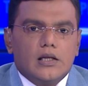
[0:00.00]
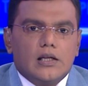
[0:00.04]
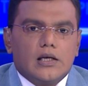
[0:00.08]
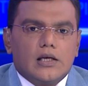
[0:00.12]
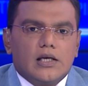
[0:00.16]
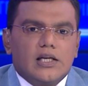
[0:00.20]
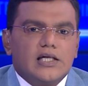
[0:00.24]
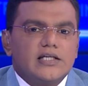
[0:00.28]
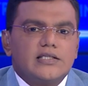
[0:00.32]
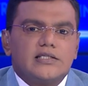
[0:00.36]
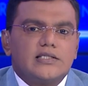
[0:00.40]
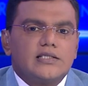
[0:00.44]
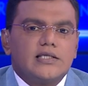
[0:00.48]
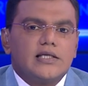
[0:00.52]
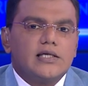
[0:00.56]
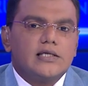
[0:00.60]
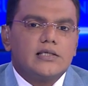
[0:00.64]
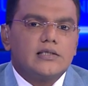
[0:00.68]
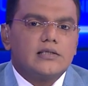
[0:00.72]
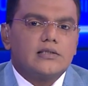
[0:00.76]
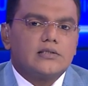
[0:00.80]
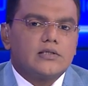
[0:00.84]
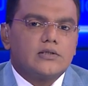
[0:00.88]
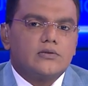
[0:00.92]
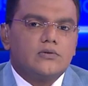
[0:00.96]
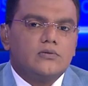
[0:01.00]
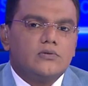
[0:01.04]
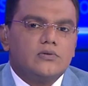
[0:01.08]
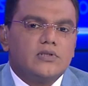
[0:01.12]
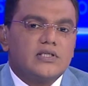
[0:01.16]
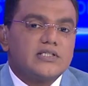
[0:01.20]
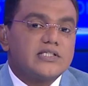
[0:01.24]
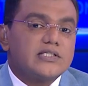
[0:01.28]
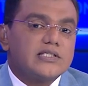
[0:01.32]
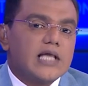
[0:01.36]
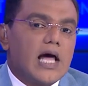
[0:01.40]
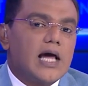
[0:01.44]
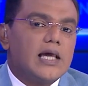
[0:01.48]
Listening to
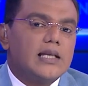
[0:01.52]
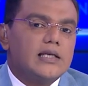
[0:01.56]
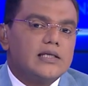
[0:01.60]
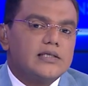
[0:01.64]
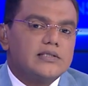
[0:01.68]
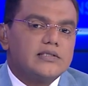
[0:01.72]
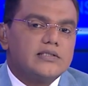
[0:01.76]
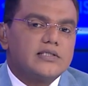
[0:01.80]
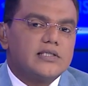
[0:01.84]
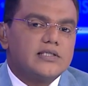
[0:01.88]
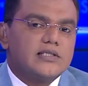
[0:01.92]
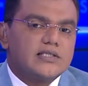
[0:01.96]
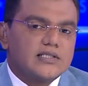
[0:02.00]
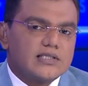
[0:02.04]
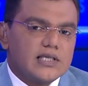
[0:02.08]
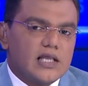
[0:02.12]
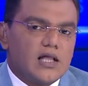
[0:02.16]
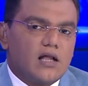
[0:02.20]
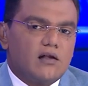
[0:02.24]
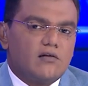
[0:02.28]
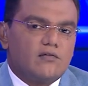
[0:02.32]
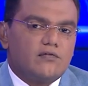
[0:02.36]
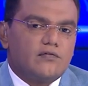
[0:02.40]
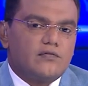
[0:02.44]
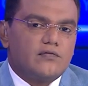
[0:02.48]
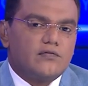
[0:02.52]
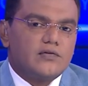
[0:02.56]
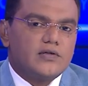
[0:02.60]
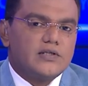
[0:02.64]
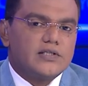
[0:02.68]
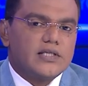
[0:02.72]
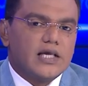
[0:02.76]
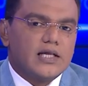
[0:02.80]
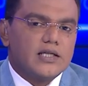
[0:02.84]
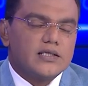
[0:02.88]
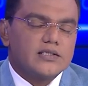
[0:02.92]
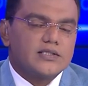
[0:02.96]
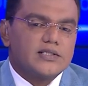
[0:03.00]
the silence itself
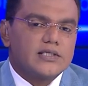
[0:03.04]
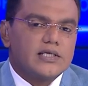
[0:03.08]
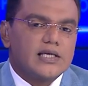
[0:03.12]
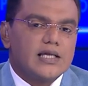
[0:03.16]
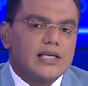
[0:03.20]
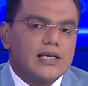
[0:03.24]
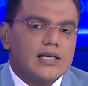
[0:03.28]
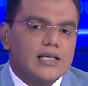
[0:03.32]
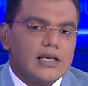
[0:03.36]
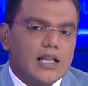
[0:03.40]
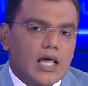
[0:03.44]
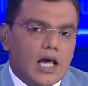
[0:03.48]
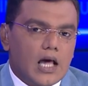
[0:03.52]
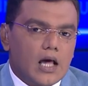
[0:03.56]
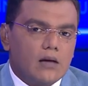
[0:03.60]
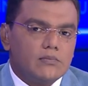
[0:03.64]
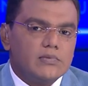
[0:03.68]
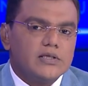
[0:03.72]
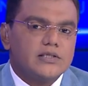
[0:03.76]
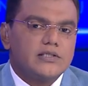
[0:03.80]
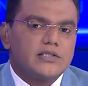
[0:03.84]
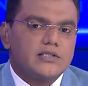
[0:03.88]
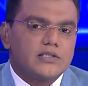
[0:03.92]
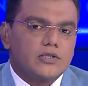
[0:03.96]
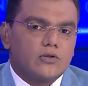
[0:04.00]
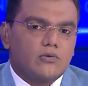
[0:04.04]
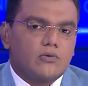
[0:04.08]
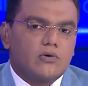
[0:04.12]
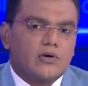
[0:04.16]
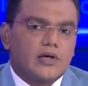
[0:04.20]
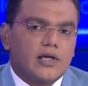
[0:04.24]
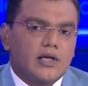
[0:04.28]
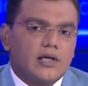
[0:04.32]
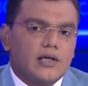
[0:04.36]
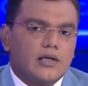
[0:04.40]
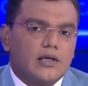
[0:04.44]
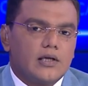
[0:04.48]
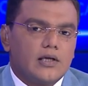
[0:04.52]
tells an alarming
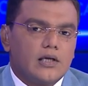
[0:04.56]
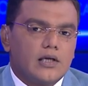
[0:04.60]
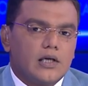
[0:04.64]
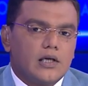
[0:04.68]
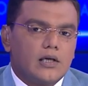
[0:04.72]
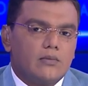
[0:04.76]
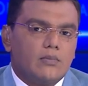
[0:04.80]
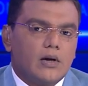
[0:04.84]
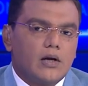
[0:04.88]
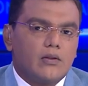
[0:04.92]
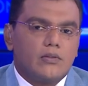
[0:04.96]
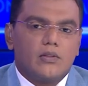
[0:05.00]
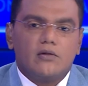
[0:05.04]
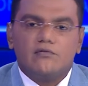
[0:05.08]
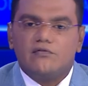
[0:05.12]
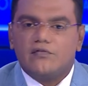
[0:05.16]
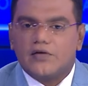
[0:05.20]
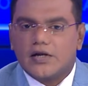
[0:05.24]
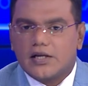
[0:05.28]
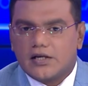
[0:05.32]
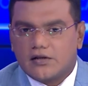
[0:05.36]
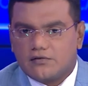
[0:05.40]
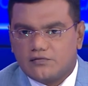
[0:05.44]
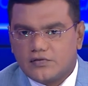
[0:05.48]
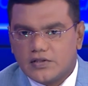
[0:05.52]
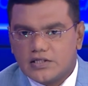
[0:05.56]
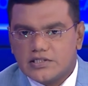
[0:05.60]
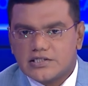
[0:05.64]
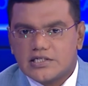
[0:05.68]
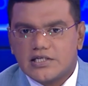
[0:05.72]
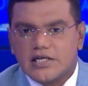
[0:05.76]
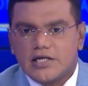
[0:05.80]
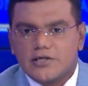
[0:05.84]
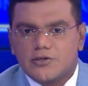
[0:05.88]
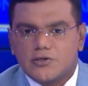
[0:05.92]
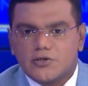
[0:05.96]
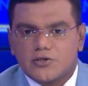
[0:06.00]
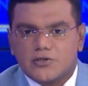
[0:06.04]
story about the fate of
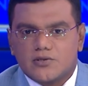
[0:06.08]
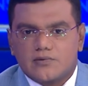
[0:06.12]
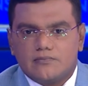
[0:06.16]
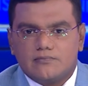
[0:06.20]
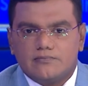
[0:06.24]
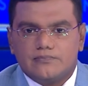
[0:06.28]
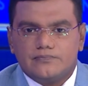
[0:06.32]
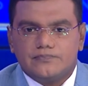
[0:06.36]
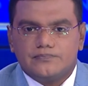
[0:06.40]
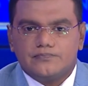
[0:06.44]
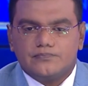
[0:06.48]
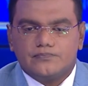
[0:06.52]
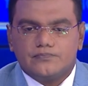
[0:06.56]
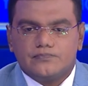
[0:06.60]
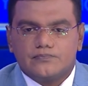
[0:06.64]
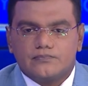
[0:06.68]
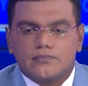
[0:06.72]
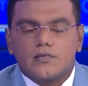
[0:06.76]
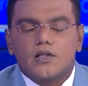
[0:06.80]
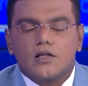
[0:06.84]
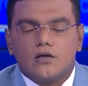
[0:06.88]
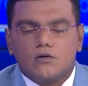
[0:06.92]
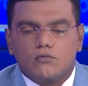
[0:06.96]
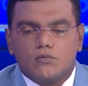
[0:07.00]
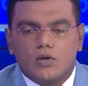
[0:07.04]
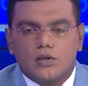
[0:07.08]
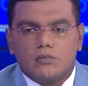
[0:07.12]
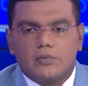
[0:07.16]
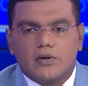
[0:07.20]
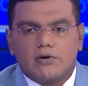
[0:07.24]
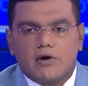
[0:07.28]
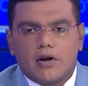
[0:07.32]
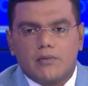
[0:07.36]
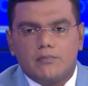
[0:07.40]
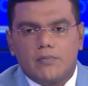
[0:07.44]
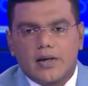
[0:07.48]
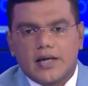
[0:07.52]
this nation. We'll be right